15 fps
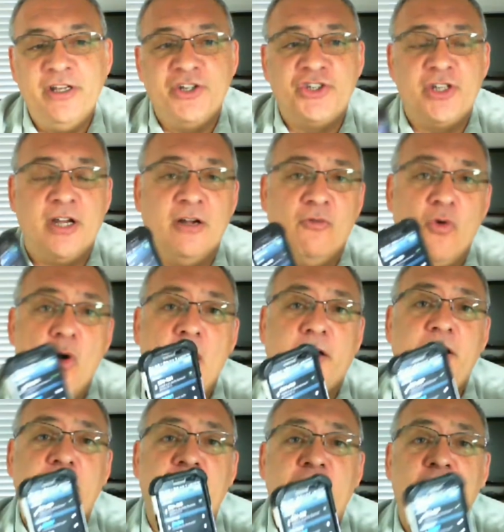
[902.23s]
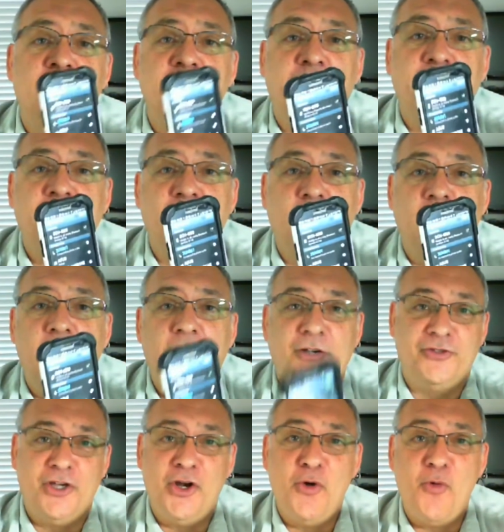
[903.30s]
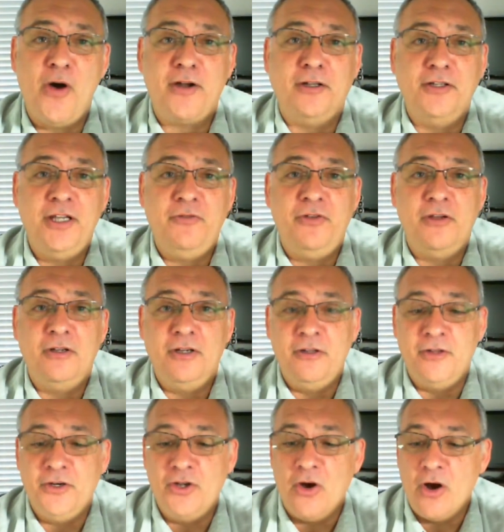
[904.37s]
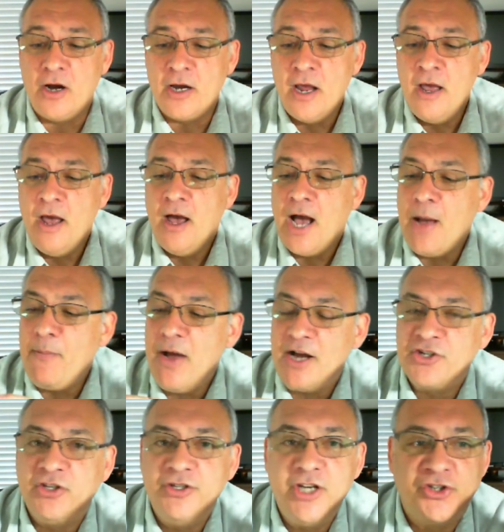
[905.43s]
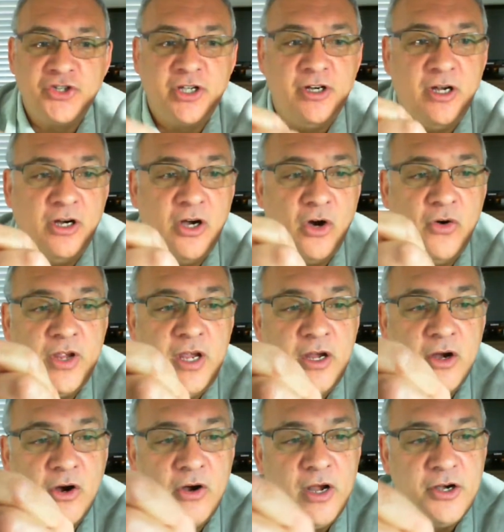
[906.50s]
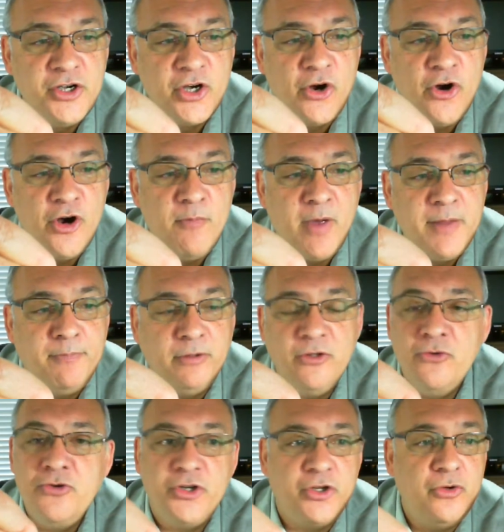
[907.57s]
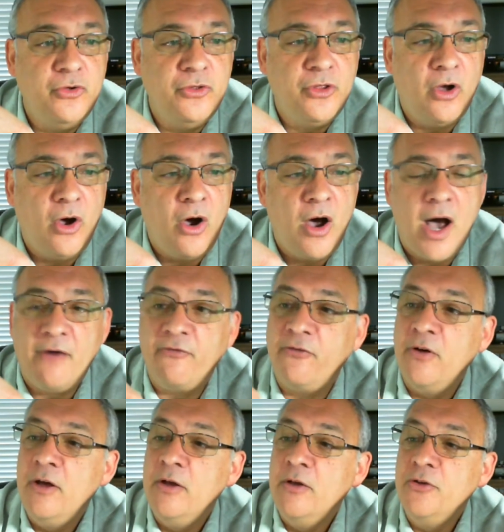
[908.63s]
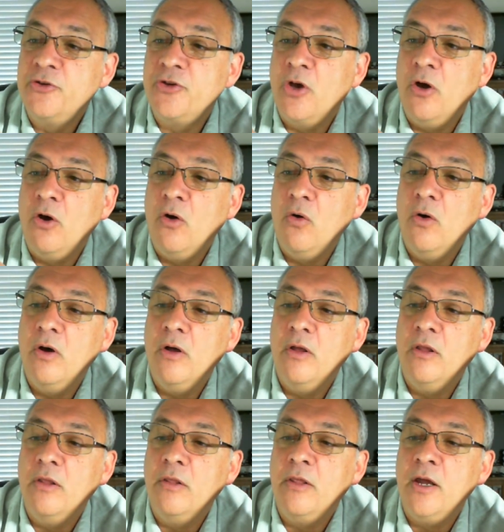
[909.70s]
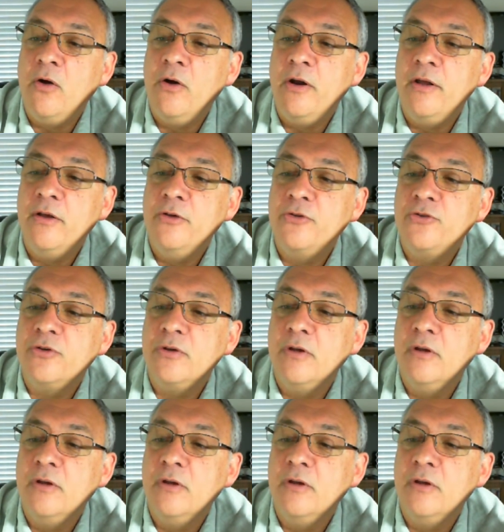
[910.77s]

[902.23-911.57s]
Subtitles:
instead of walking 30 feet away, because I don't want to leave you in the dark, I'm actually just going to go here and turn my Bluetooth off. So there it is.